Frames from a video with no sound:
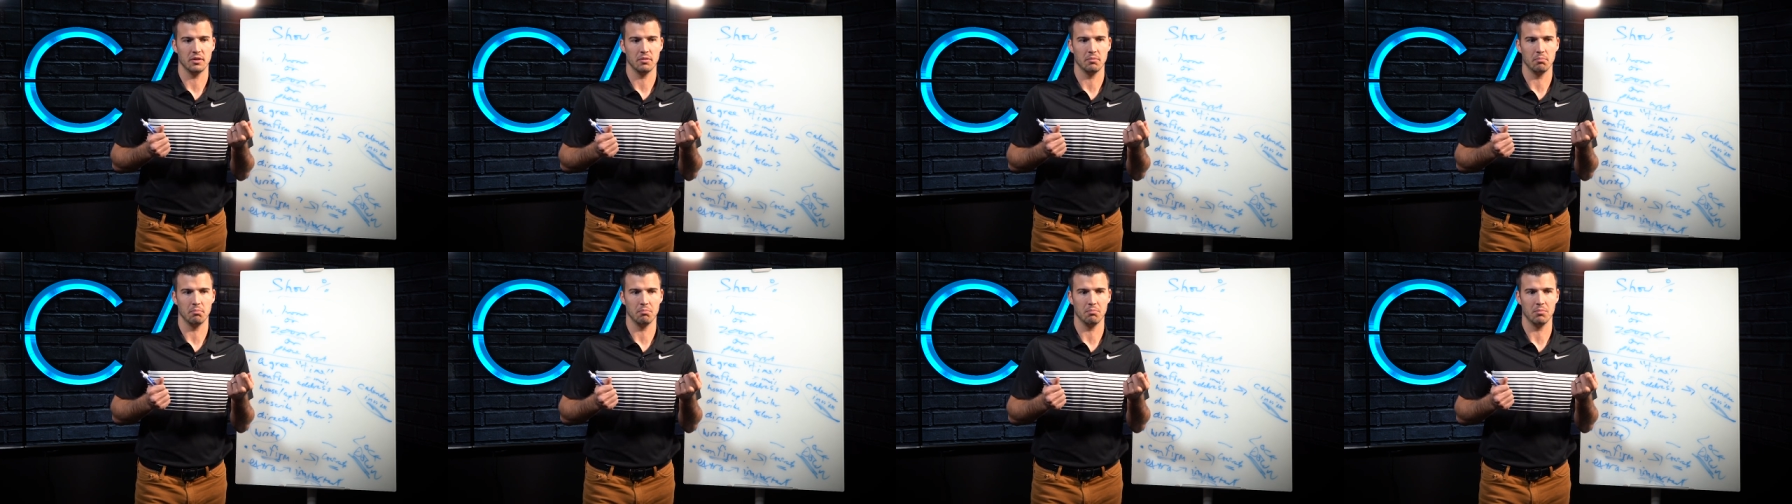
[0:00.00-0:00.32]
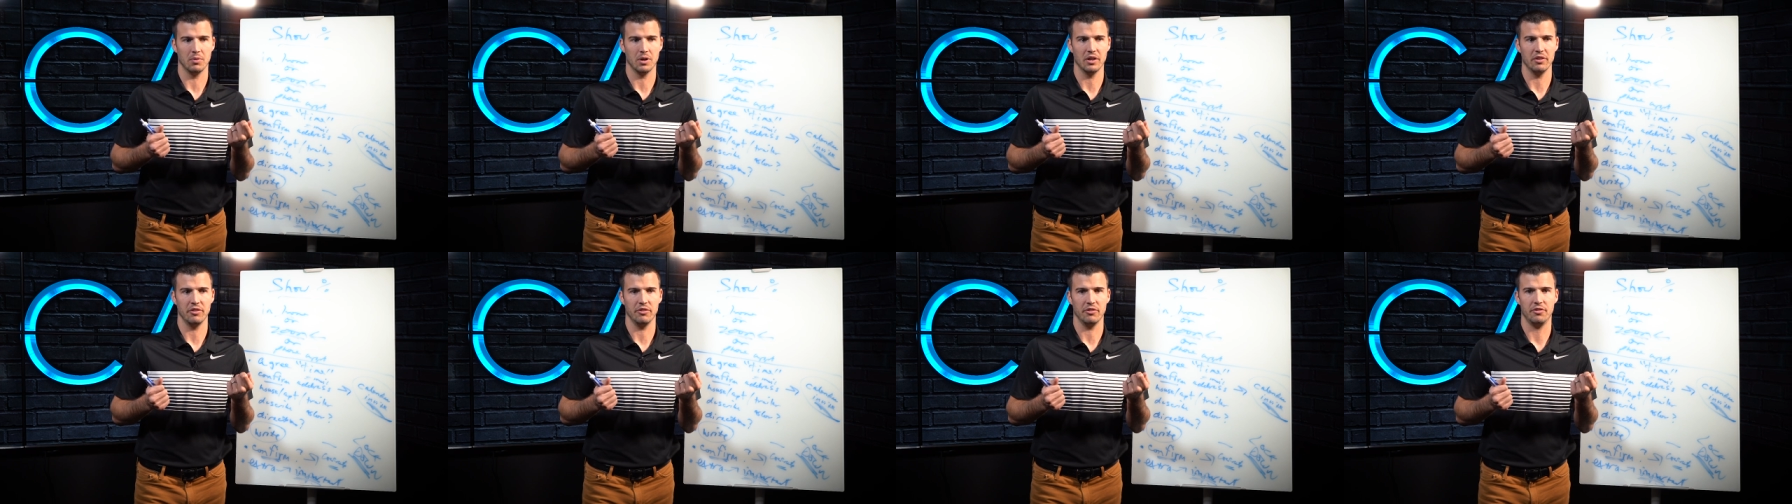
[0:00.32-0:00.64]

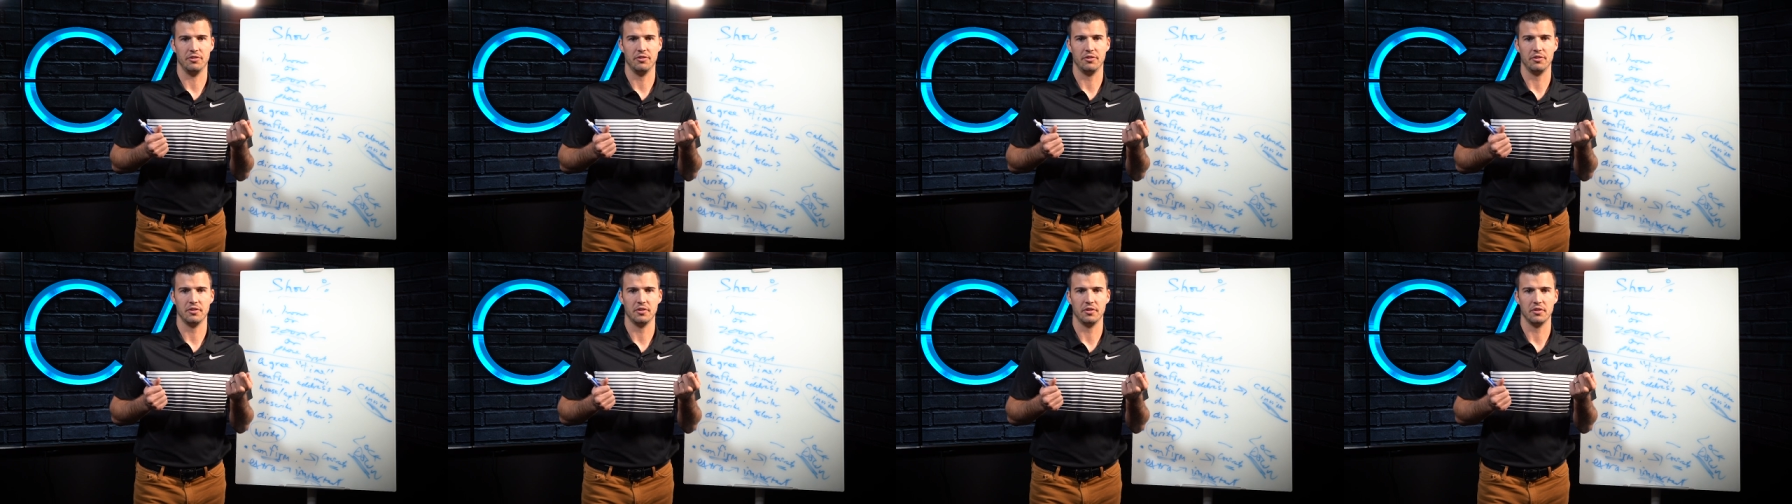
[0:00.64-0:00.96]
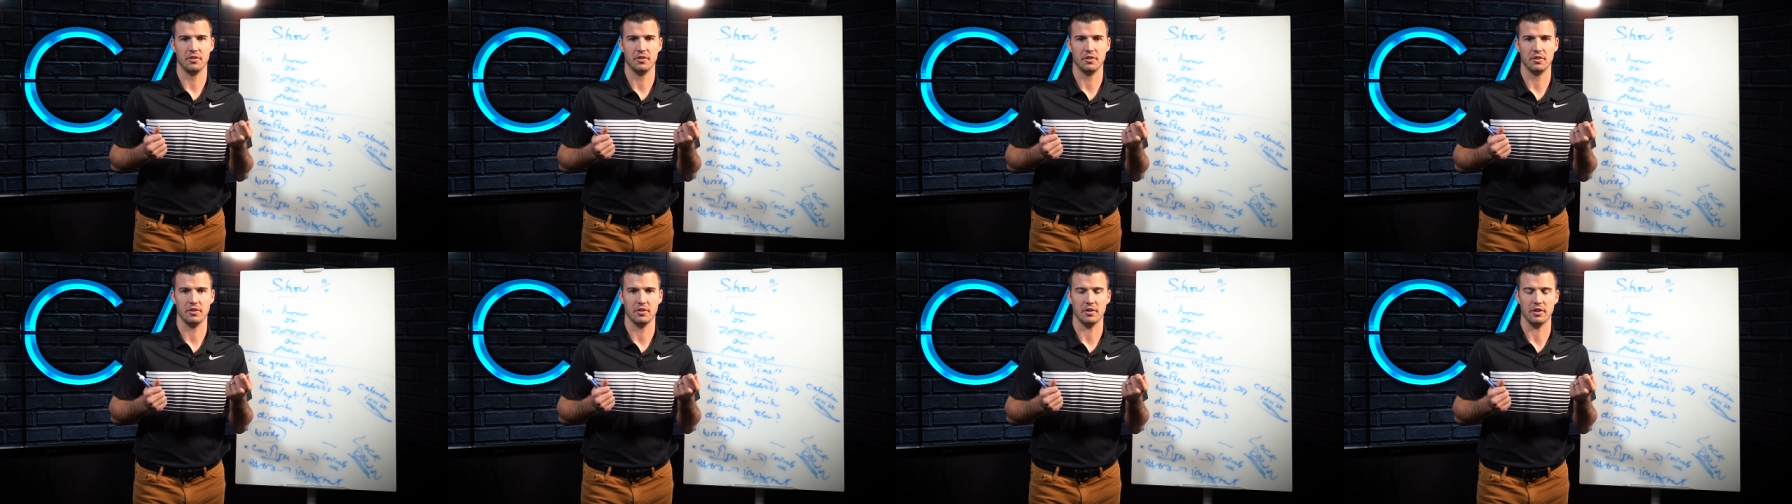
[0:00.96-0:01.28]
months.
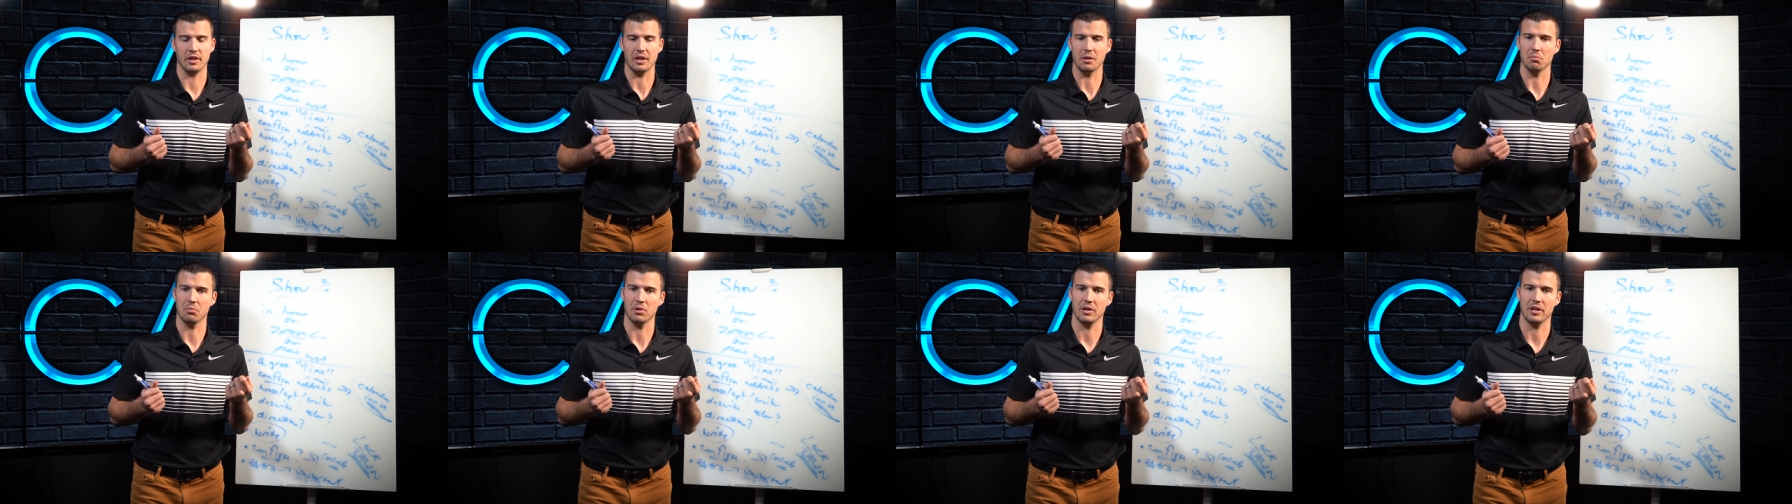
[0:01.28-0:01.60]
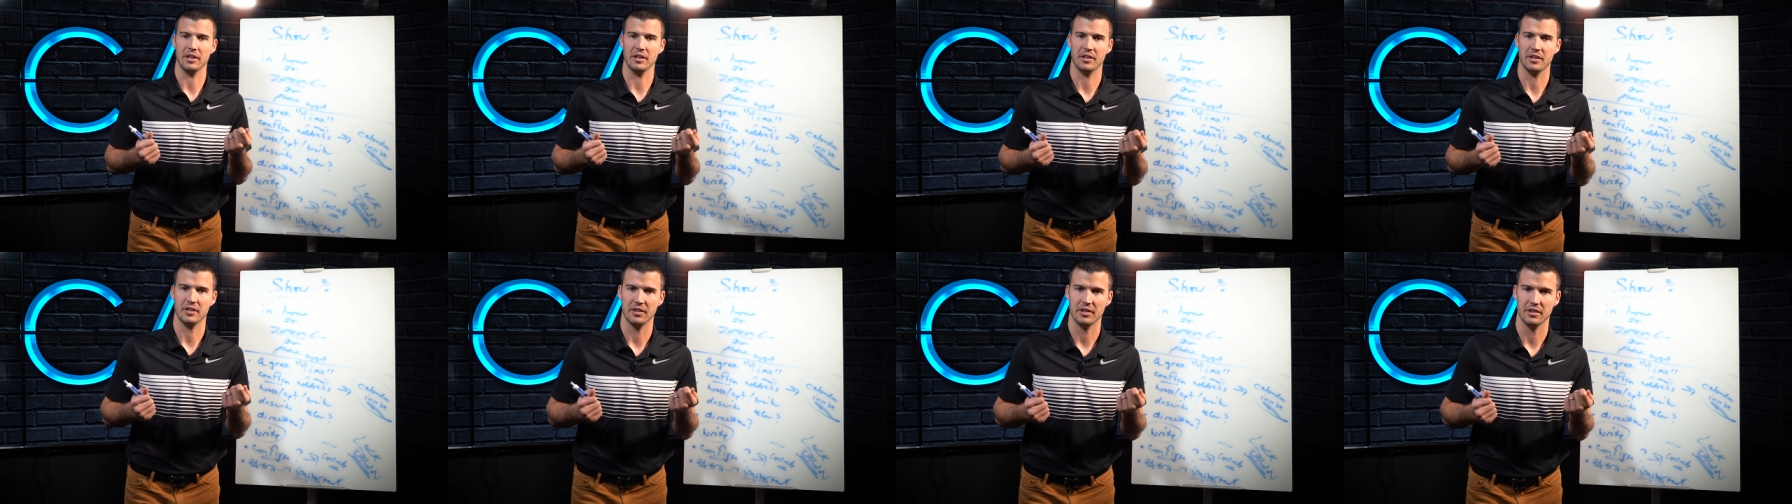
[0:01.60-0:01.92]
And I'm
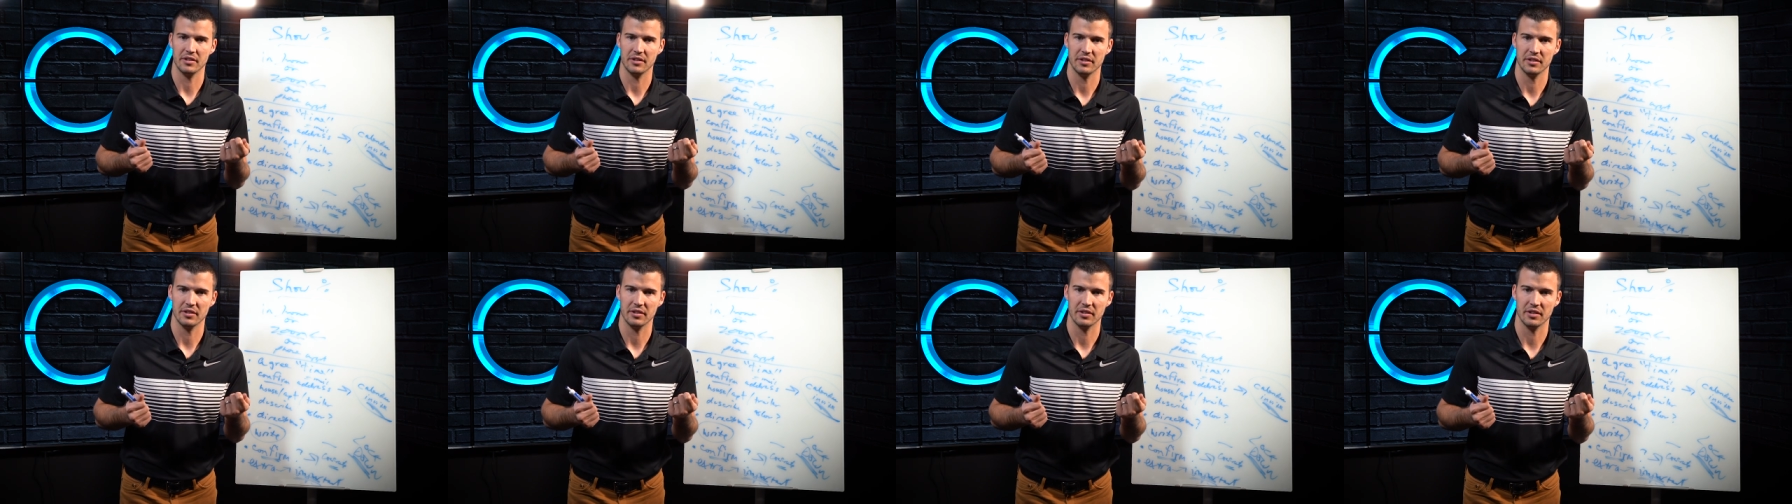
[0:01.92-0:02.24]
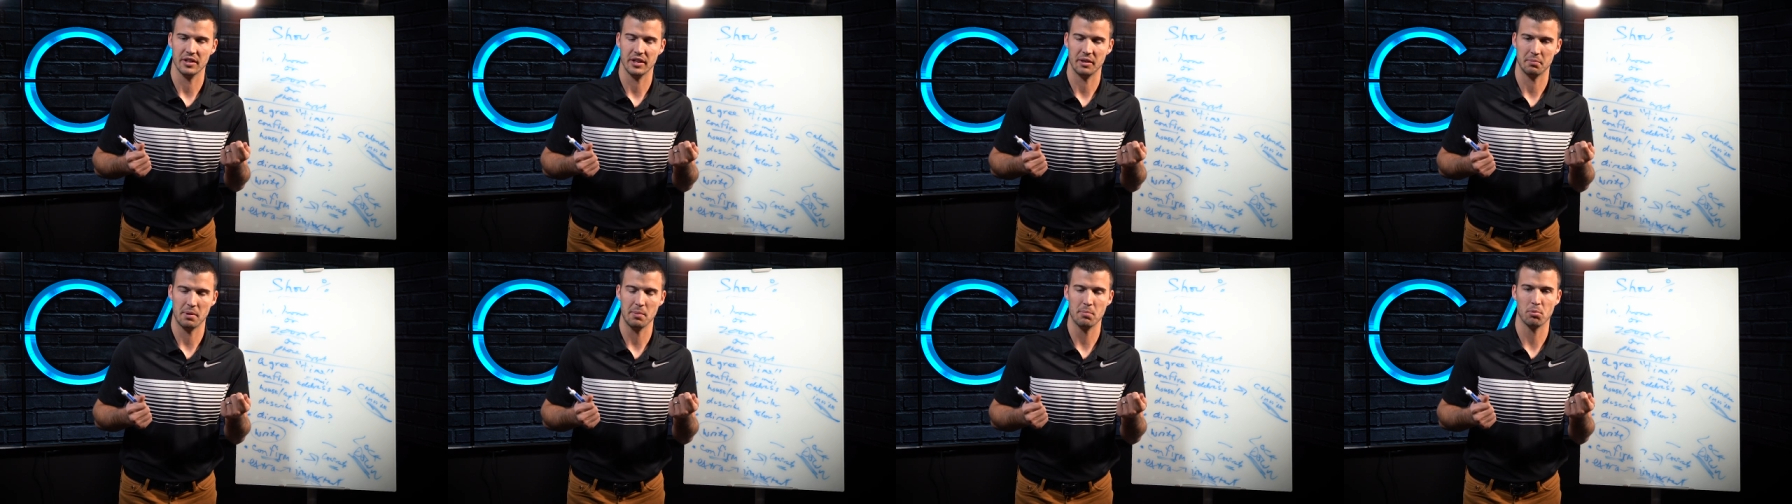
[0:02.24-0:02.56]
like